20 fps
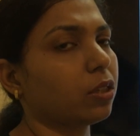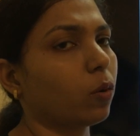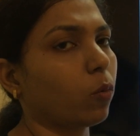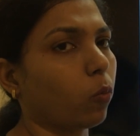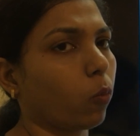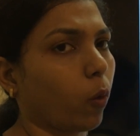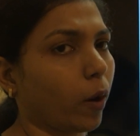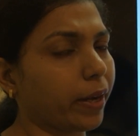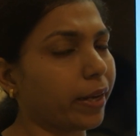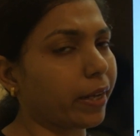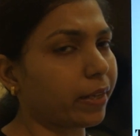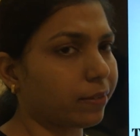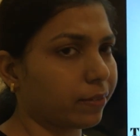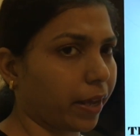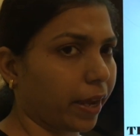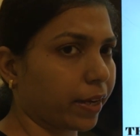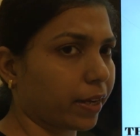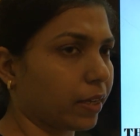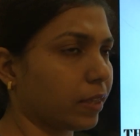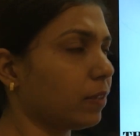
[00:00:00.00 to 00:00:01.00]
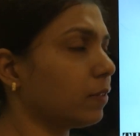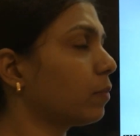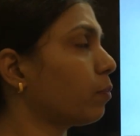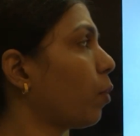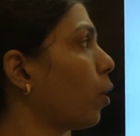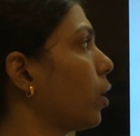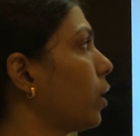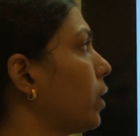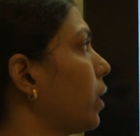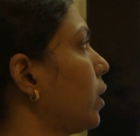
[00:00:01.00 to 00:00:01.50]
Now what exactly is
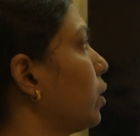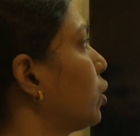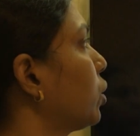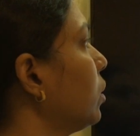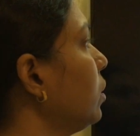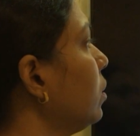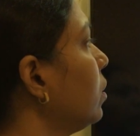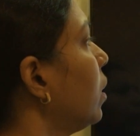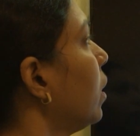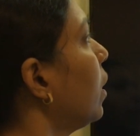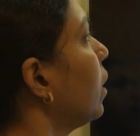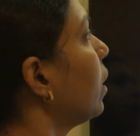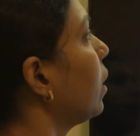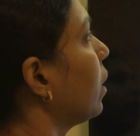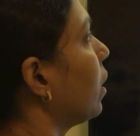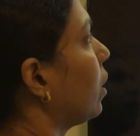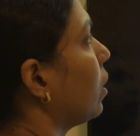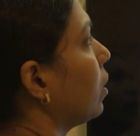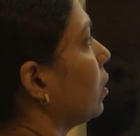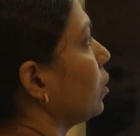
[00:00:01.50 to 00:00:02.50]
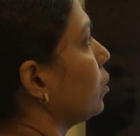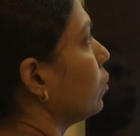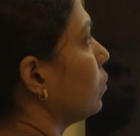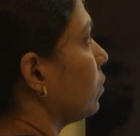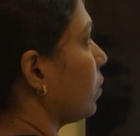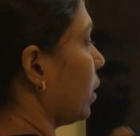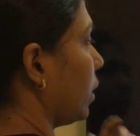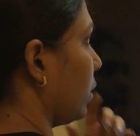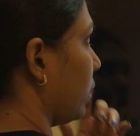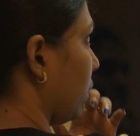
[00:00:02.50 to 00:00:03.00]
pollination? You
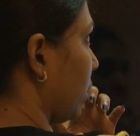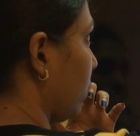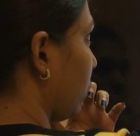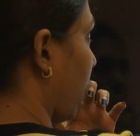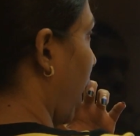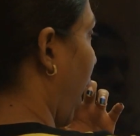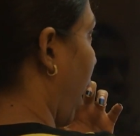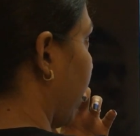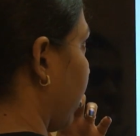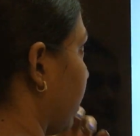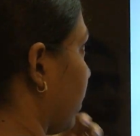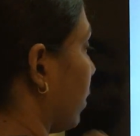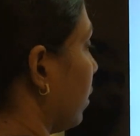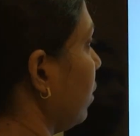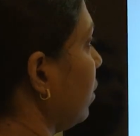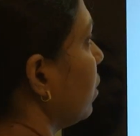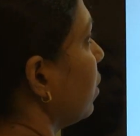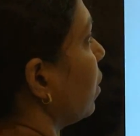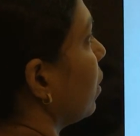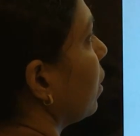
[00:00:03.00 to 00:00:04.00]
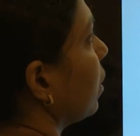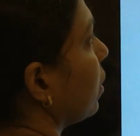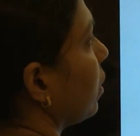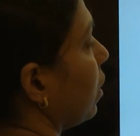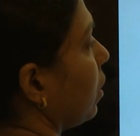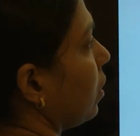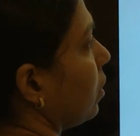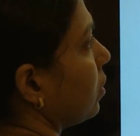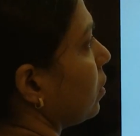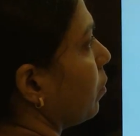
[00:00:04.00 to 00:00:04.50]
see this anther,
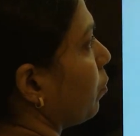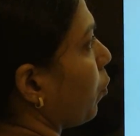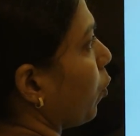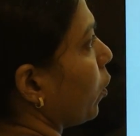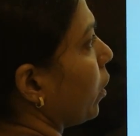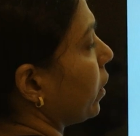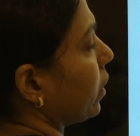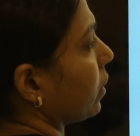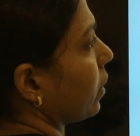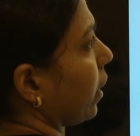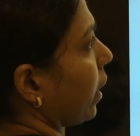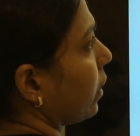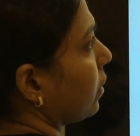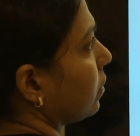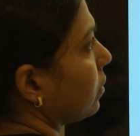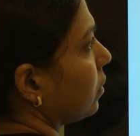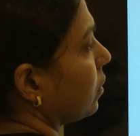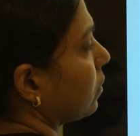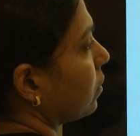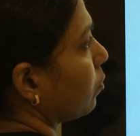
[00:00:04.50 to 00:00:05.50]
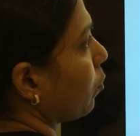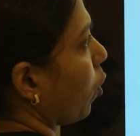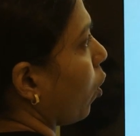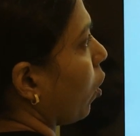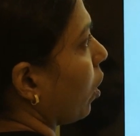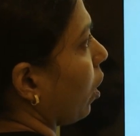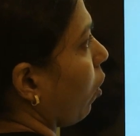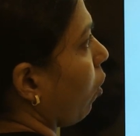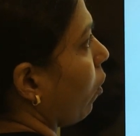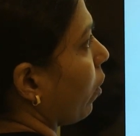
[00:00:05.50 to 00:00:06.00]
the pollen grains, the
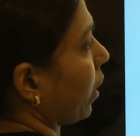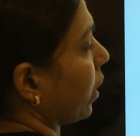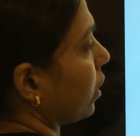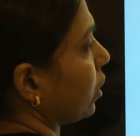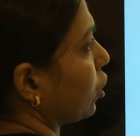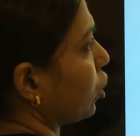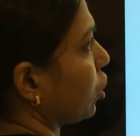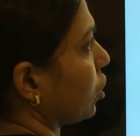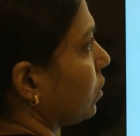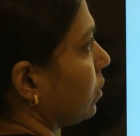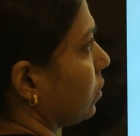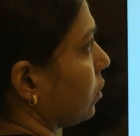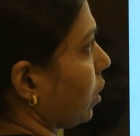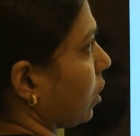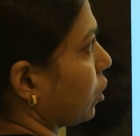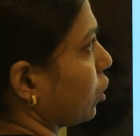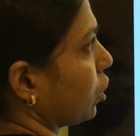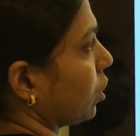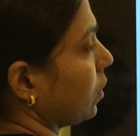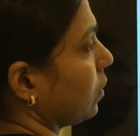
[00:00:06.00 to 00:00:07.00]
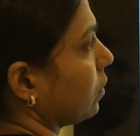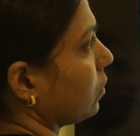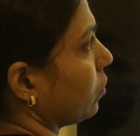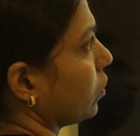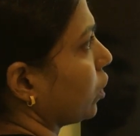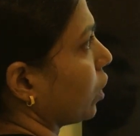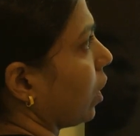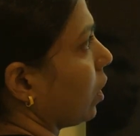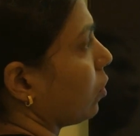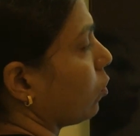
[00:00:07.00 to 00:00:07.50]
small orange structures
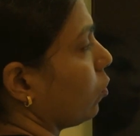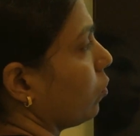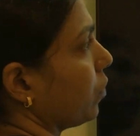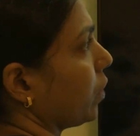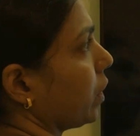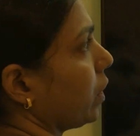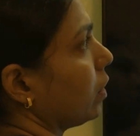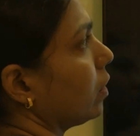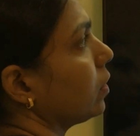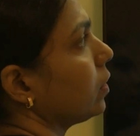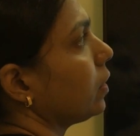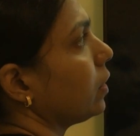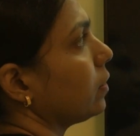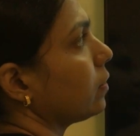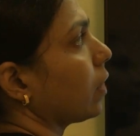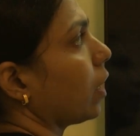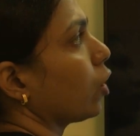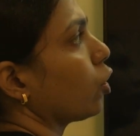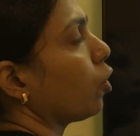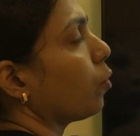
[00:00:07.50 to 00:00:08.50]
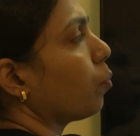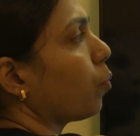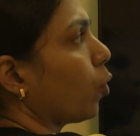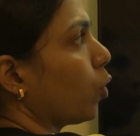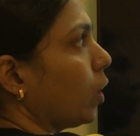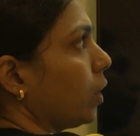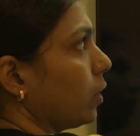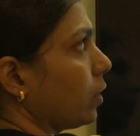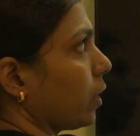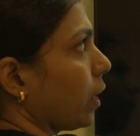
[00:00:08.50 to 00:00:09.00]
which are over here, these are your
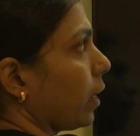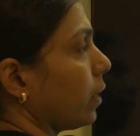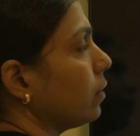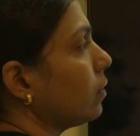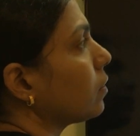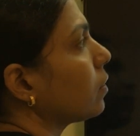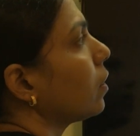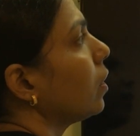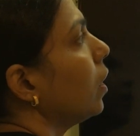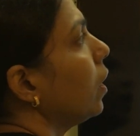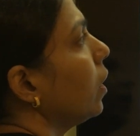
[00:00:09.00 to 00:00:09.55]
pollen grains.